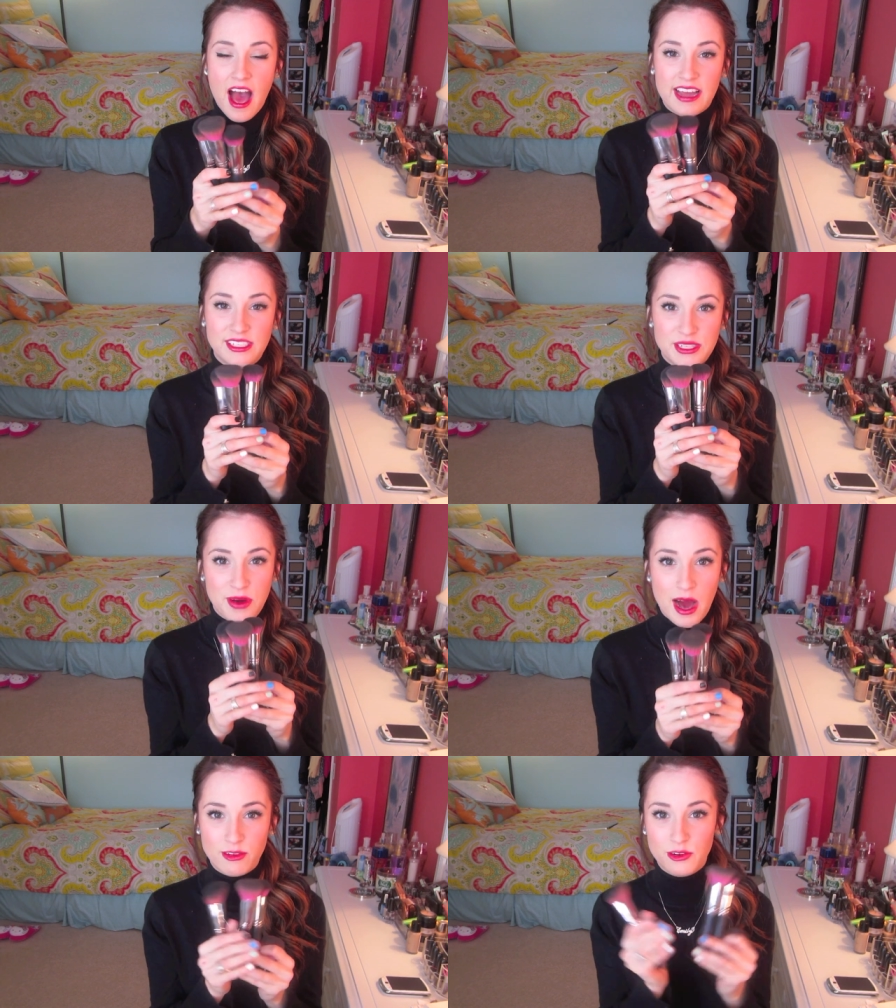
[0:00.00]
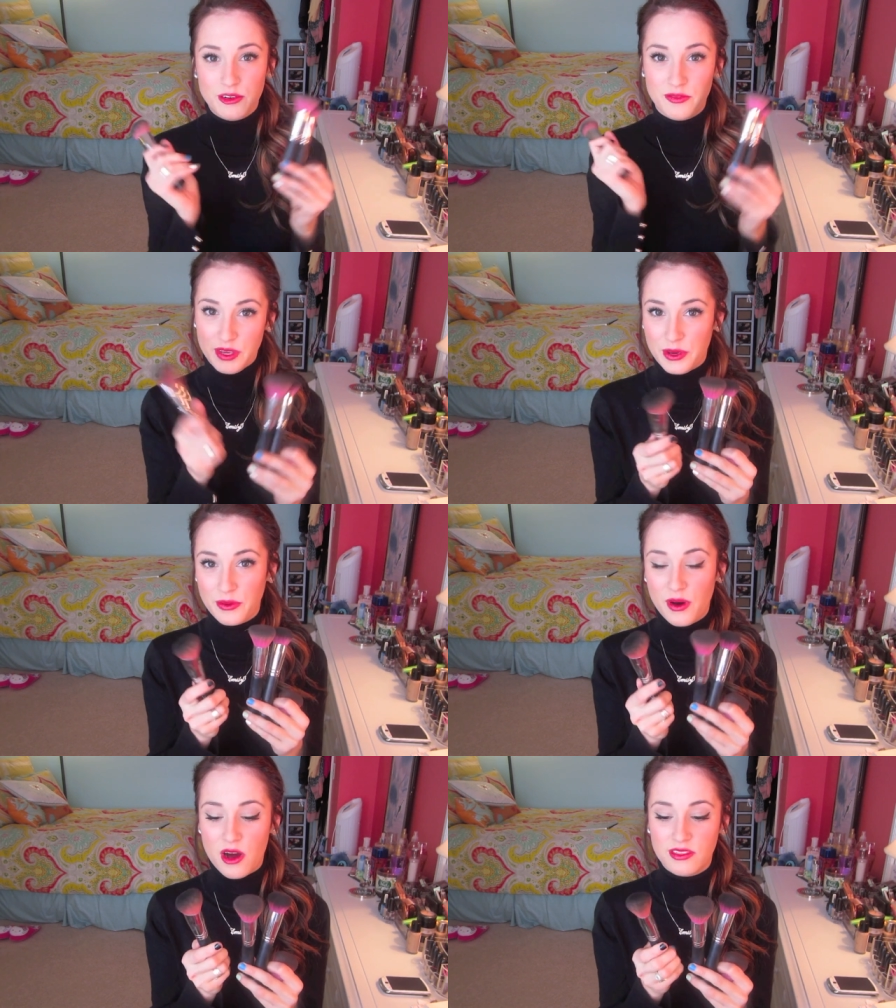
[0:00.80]
I do have a
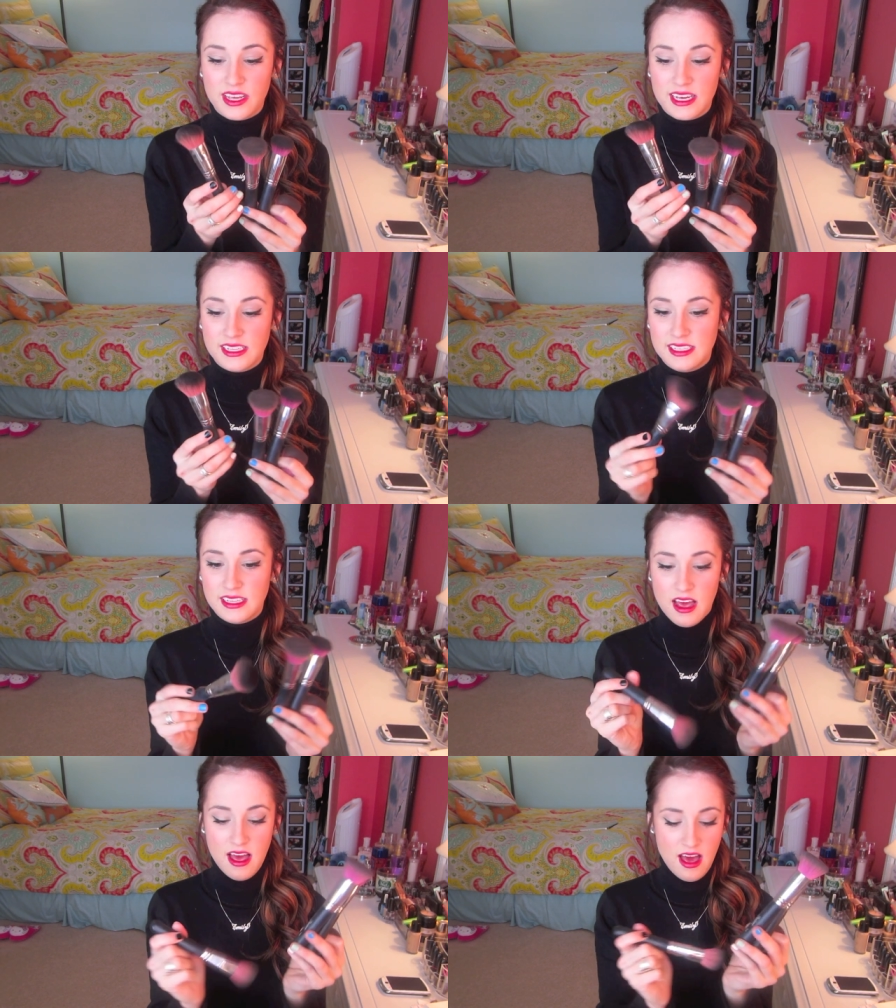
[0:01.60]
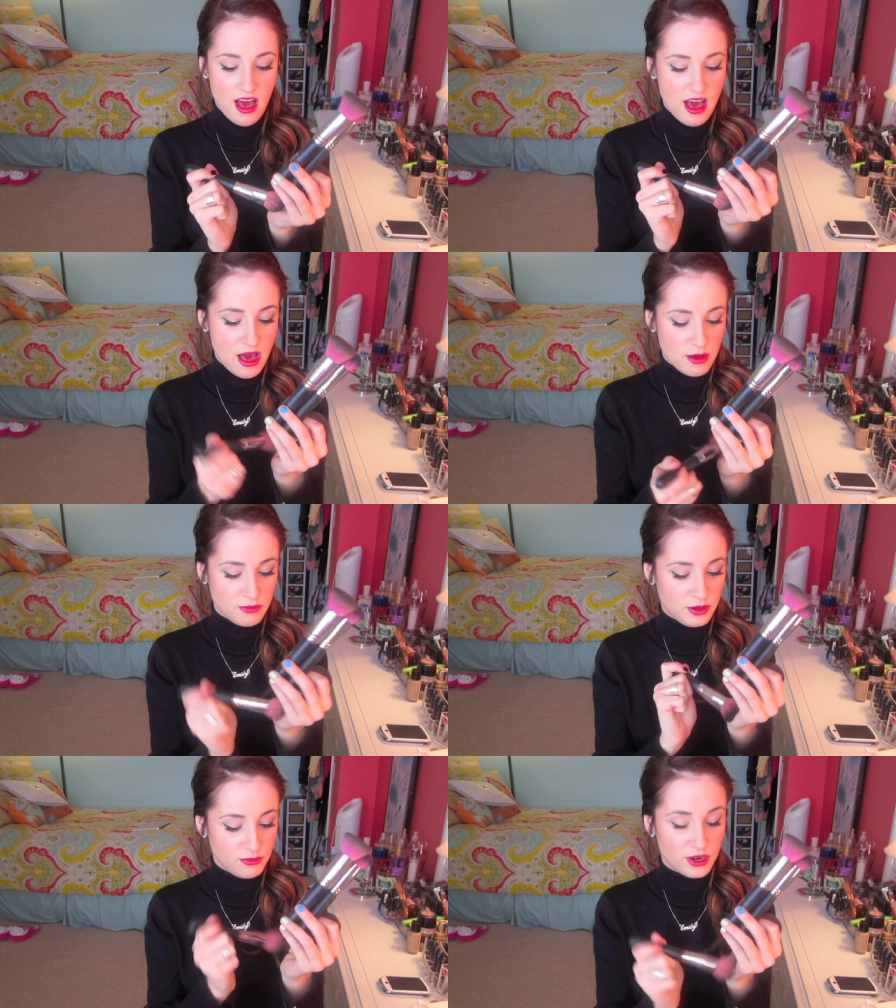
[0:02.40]
review on this
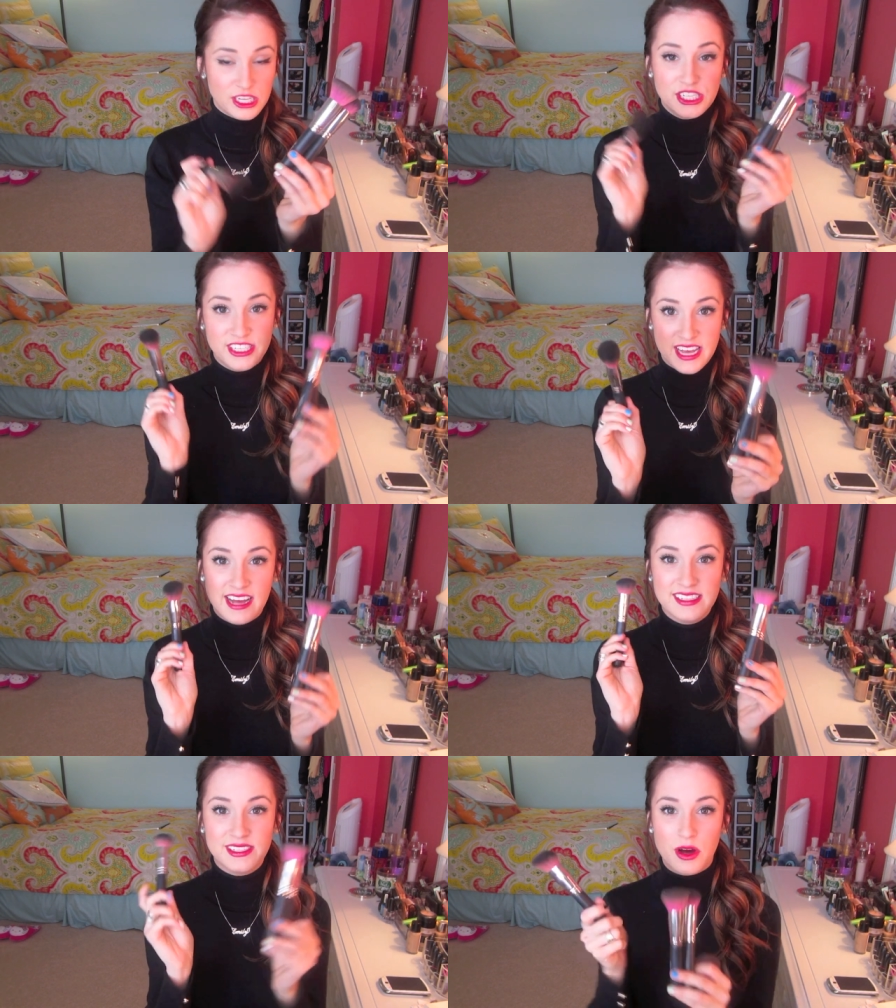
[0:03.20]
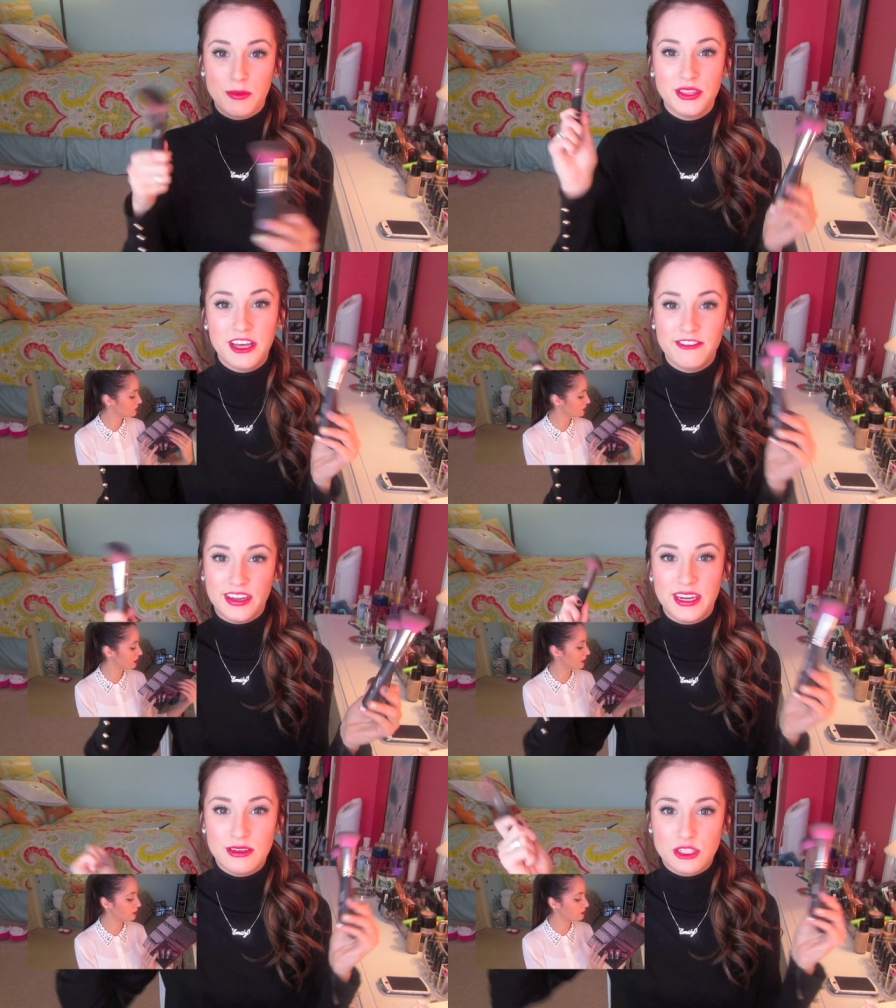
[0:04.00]
um, brush set. So I'll put that
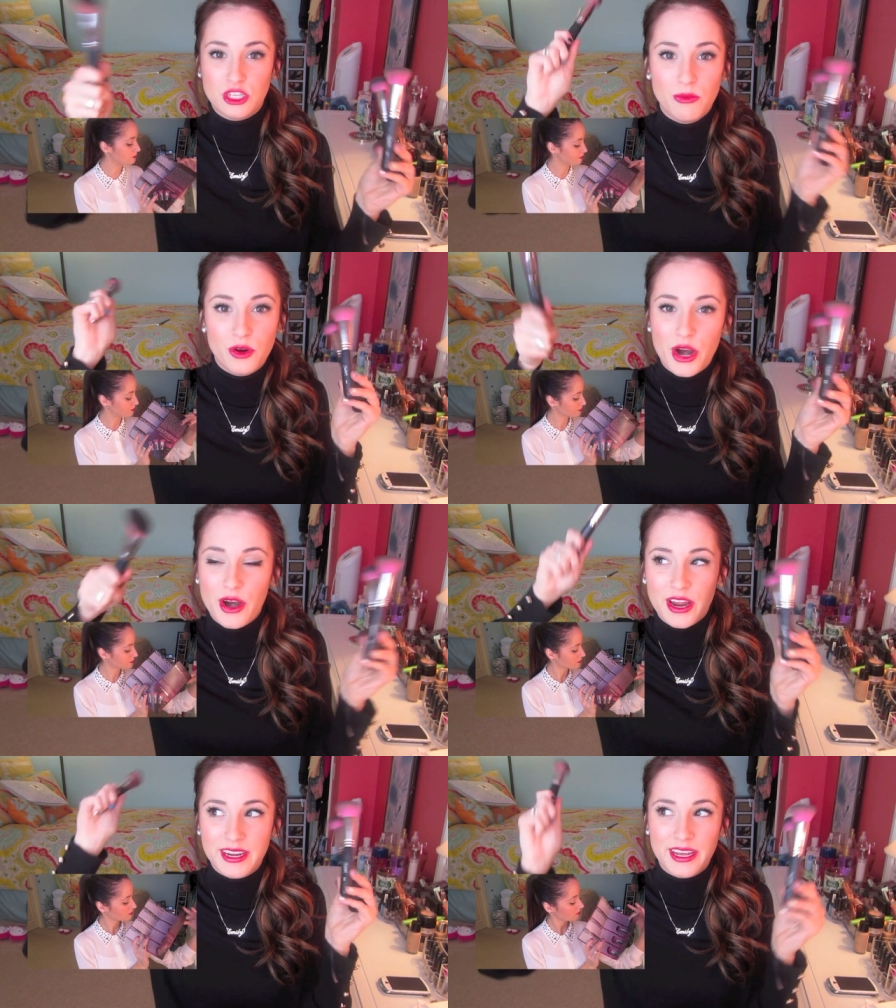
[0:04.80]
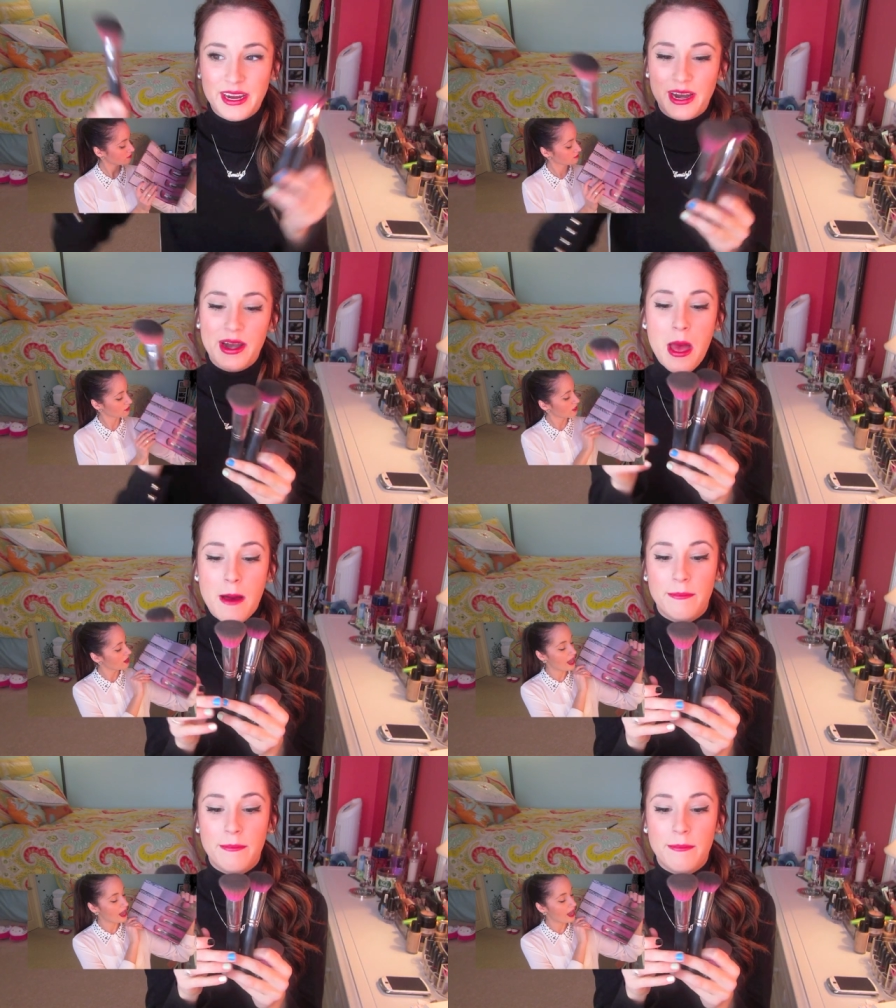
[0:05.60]
video somewhere in here.